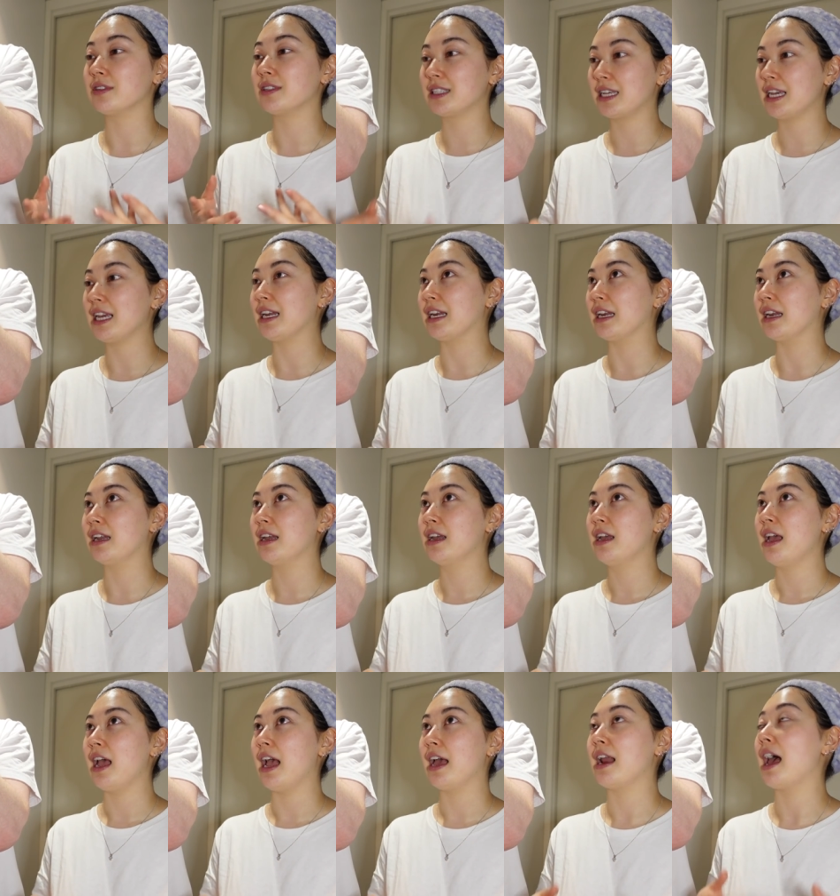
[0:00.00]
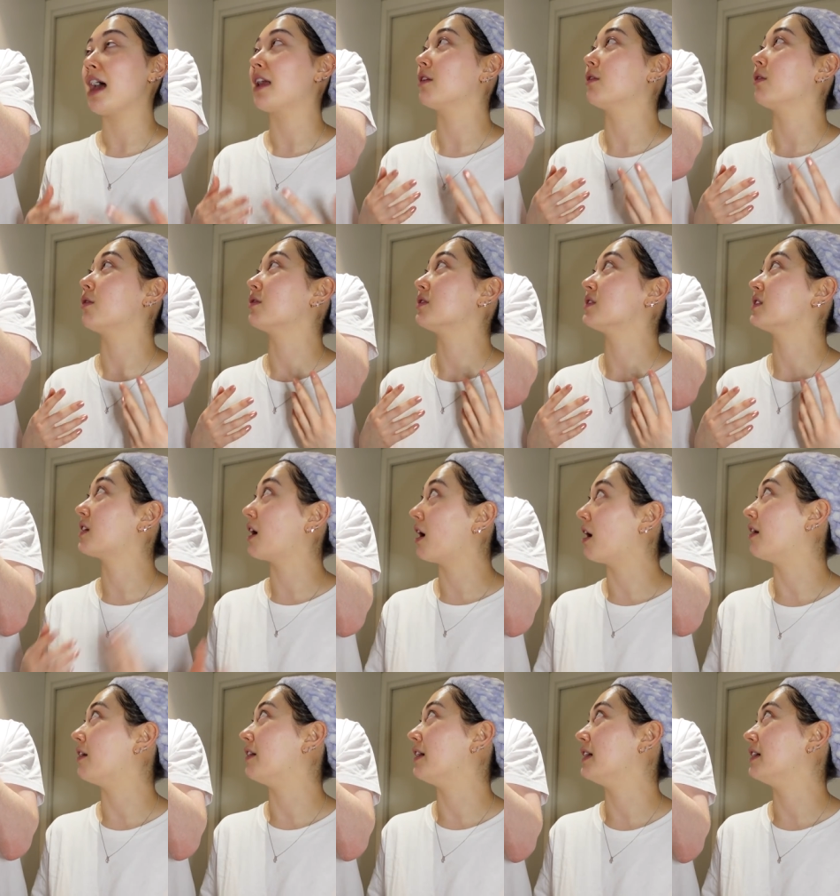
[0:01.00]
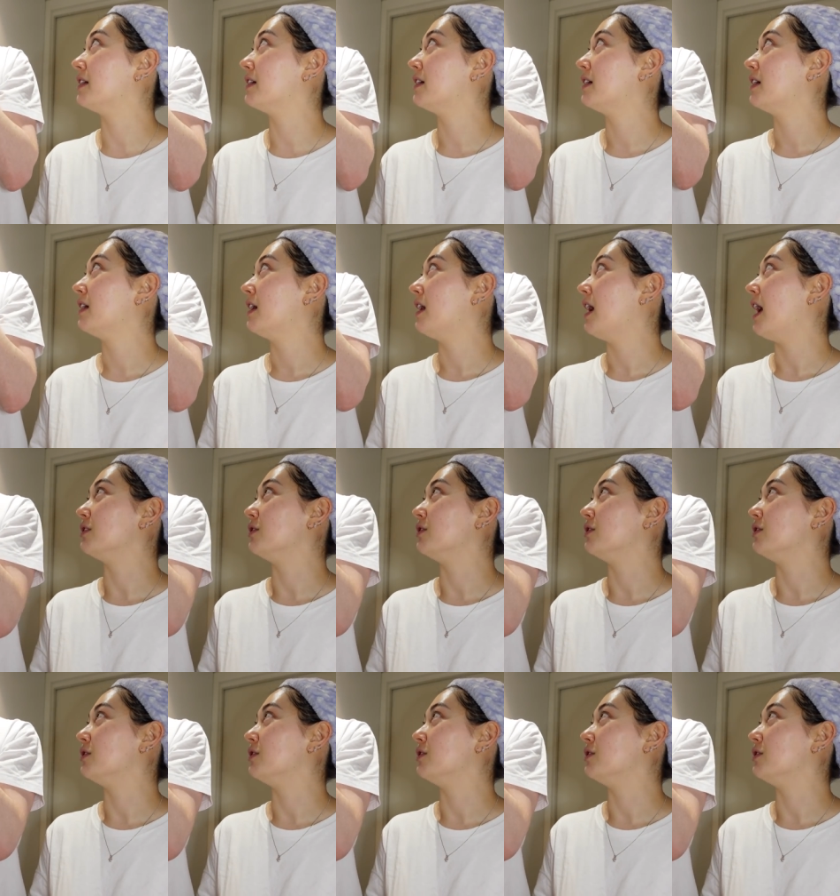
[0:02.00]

skin and mm-hmm. had a lot of scarring, mm-hmm.